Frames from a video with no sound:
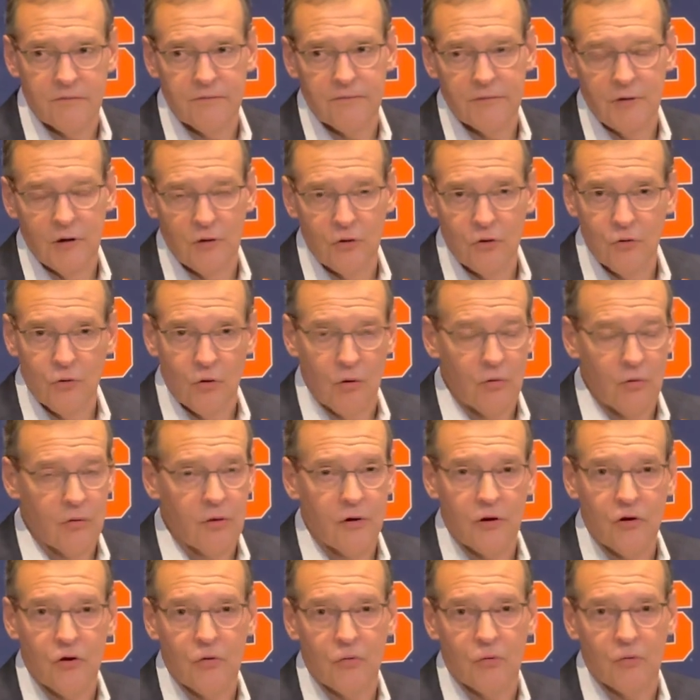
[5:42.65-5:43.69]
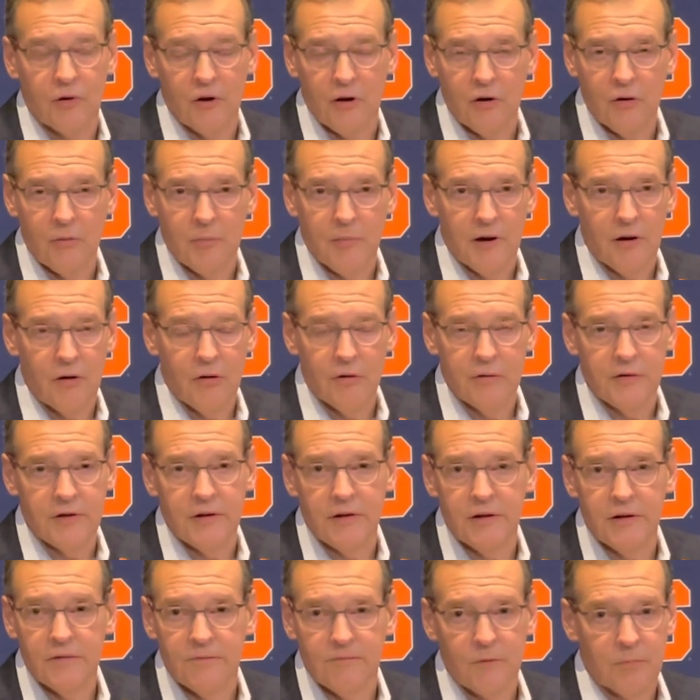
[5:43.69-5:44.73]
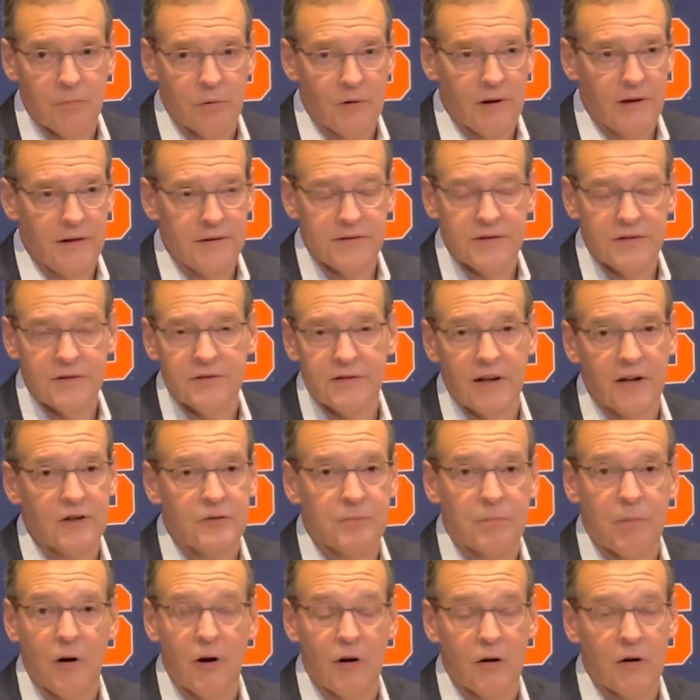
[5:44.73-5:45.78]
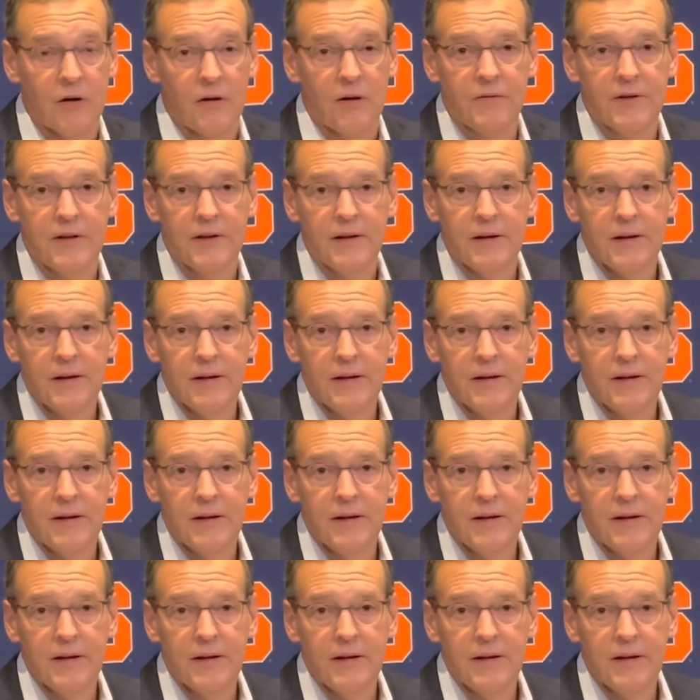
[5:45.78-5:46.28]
you know, grow their career by going to different places, and that's part of it.